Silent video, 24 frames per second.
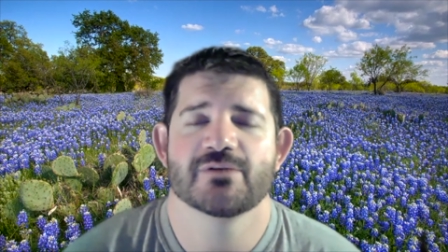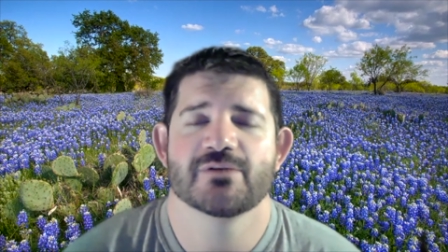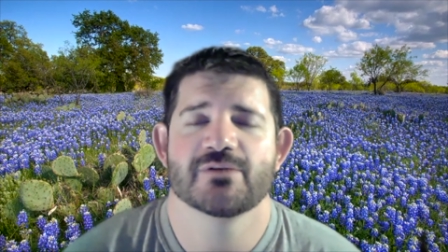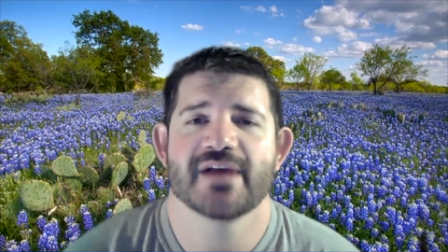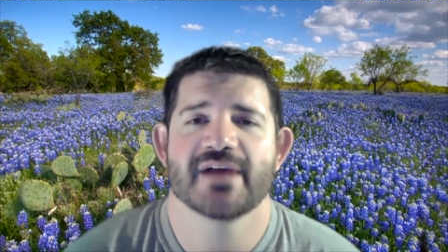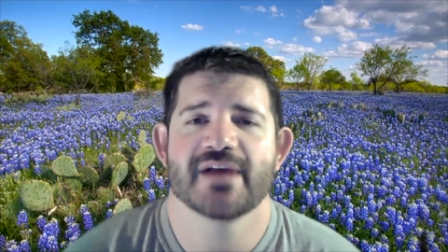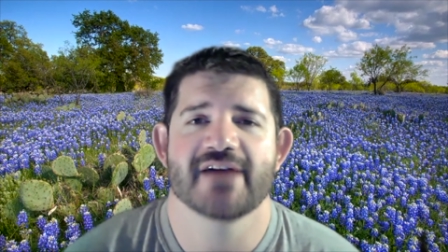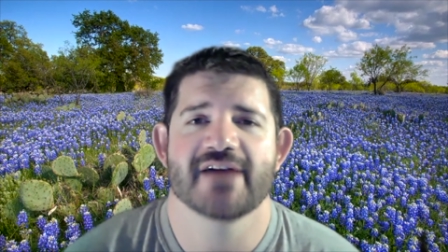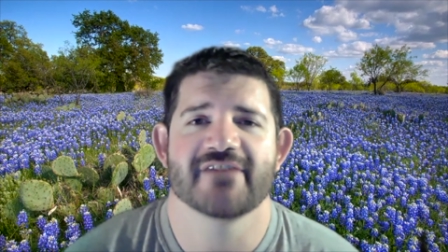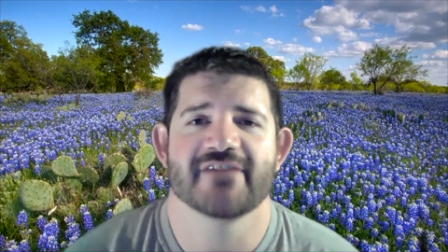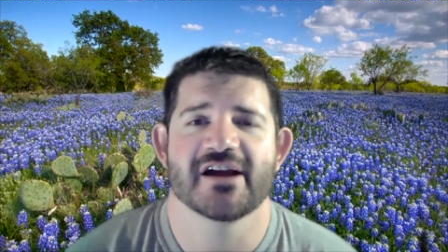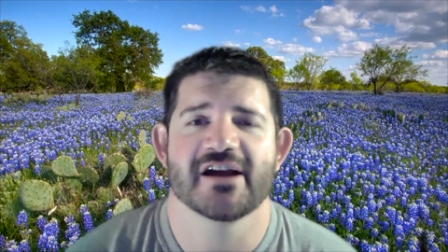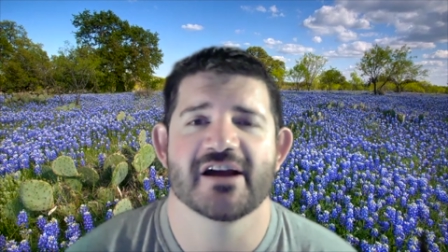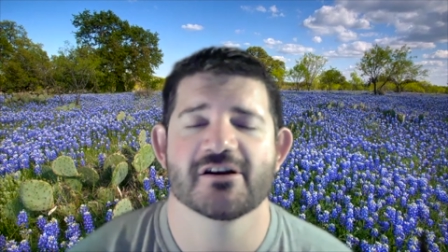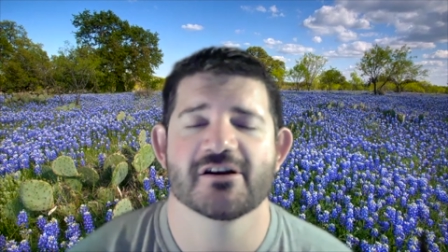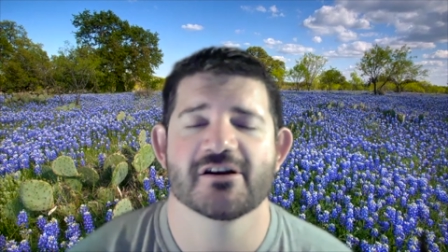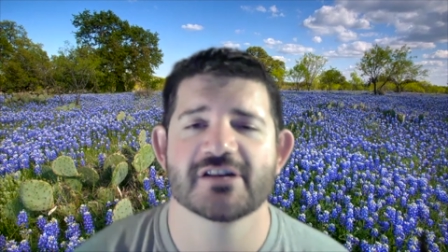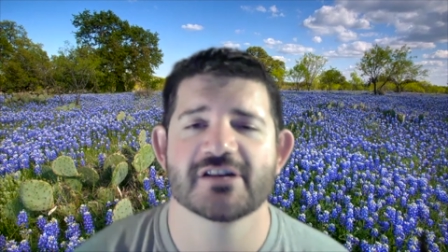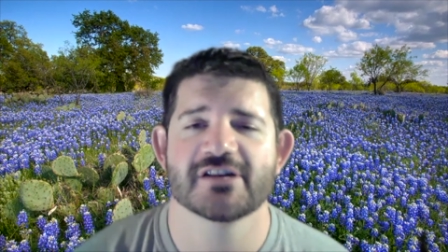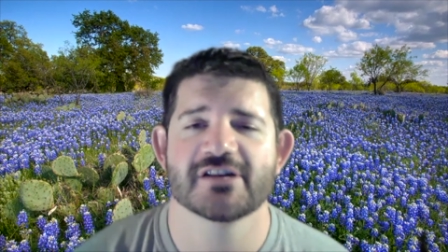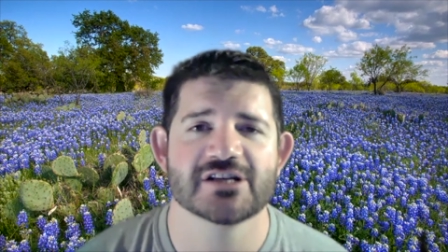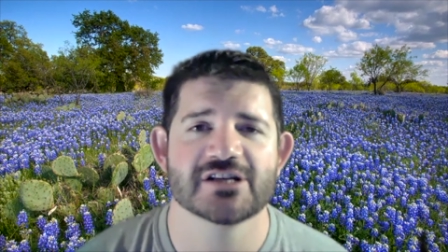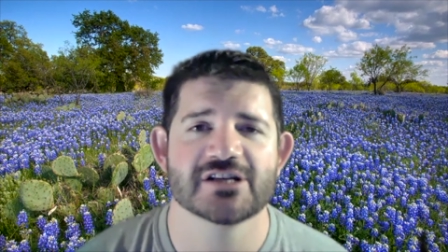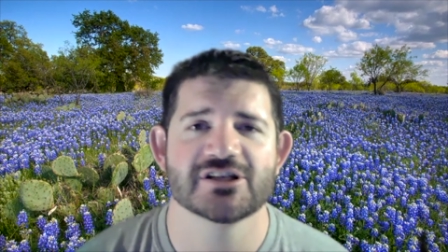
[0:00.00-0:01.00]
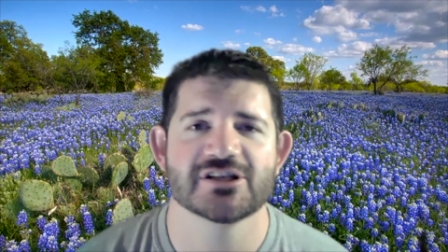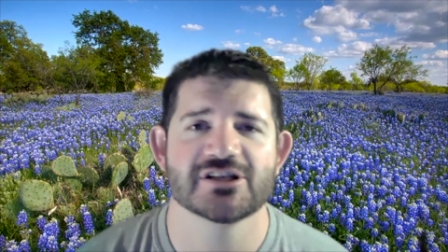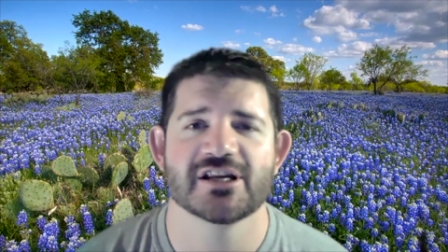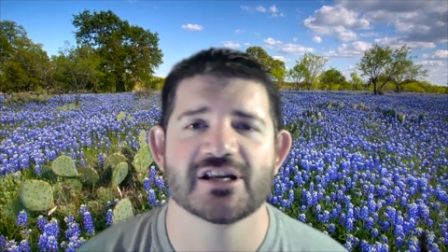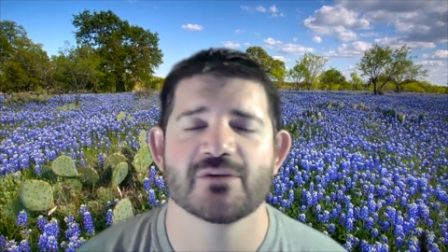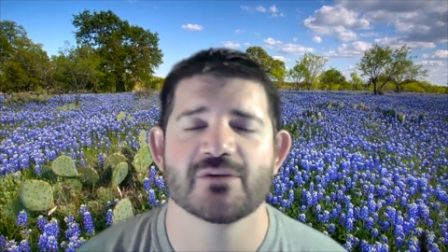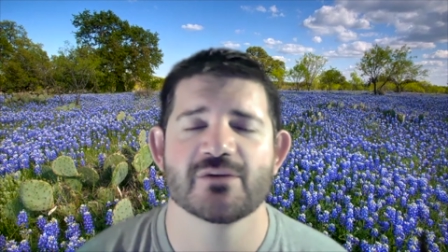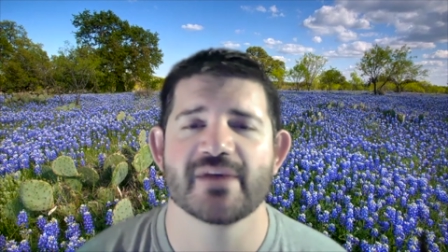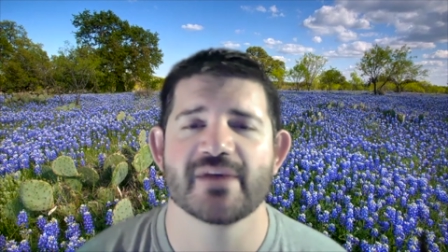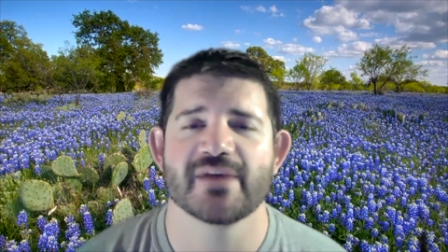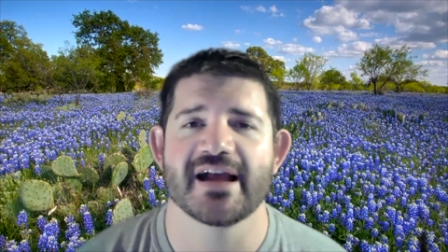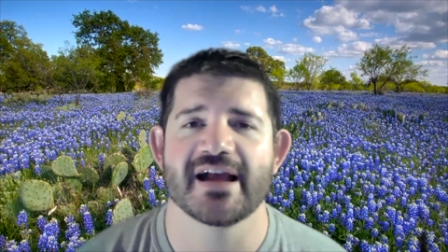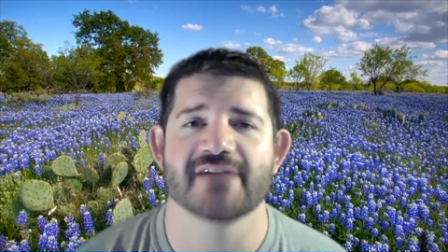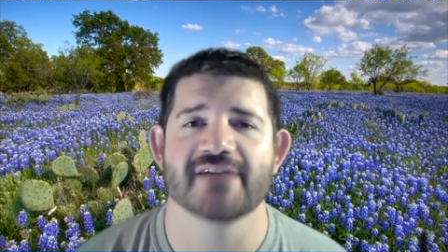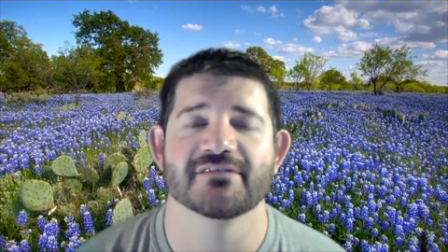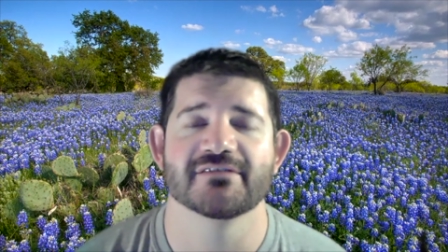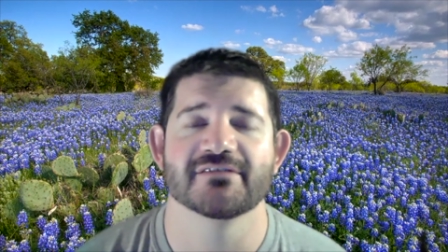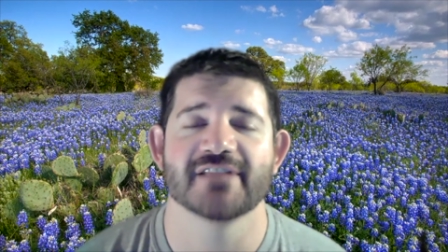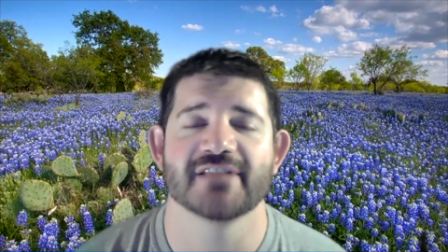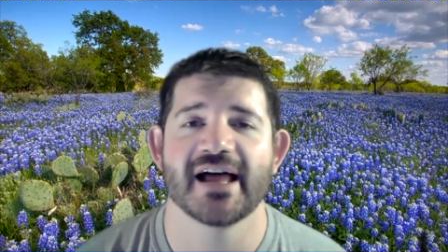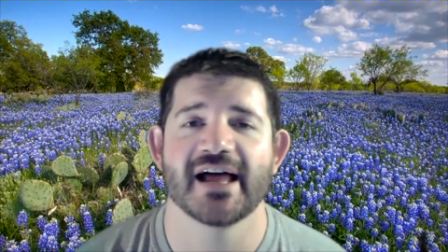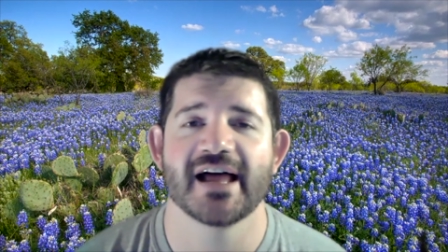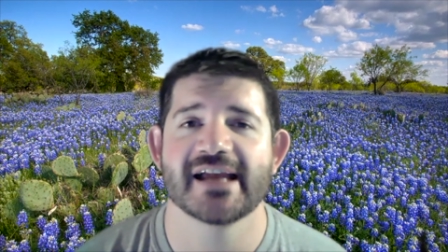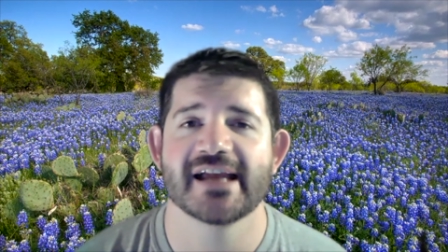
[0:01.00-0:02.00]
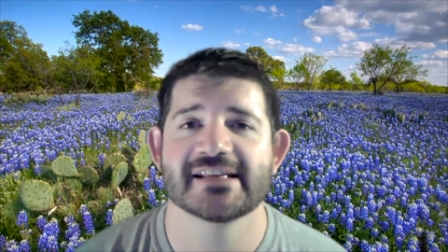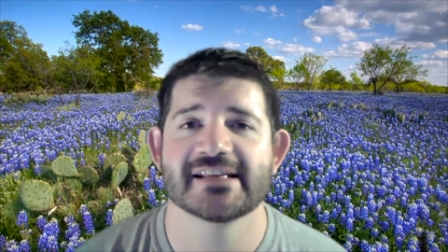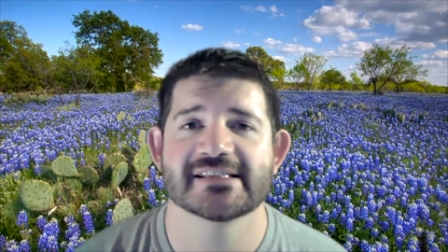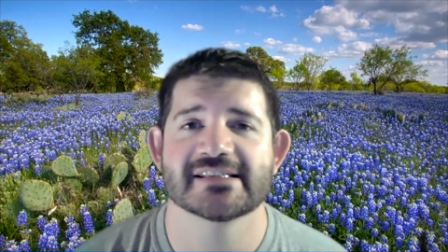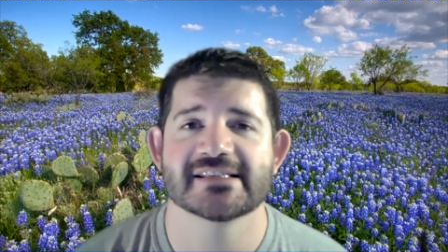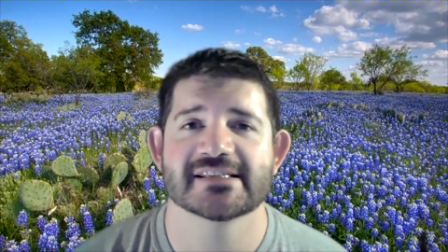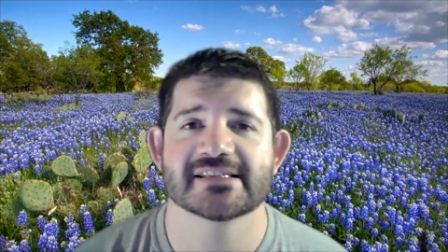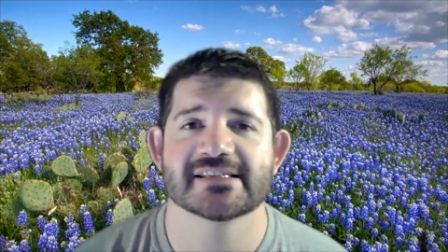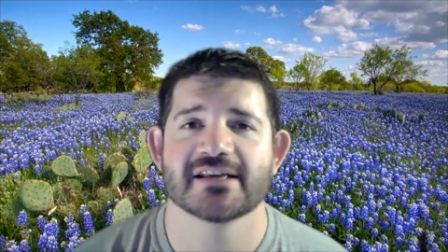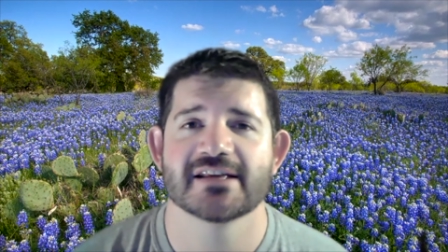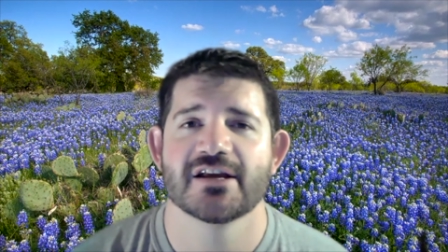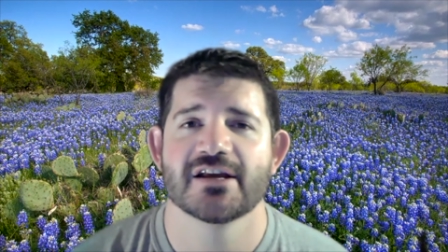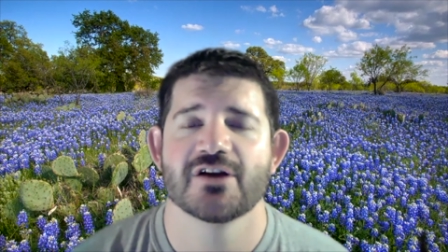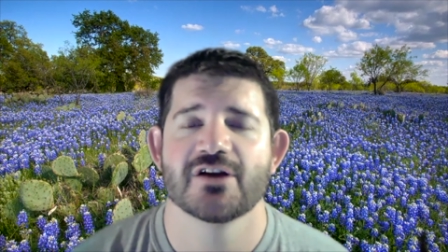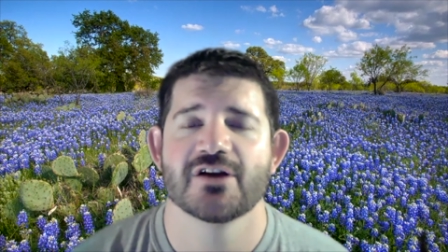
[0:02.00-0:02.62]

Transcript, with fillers: We have air conditioning, we have lights,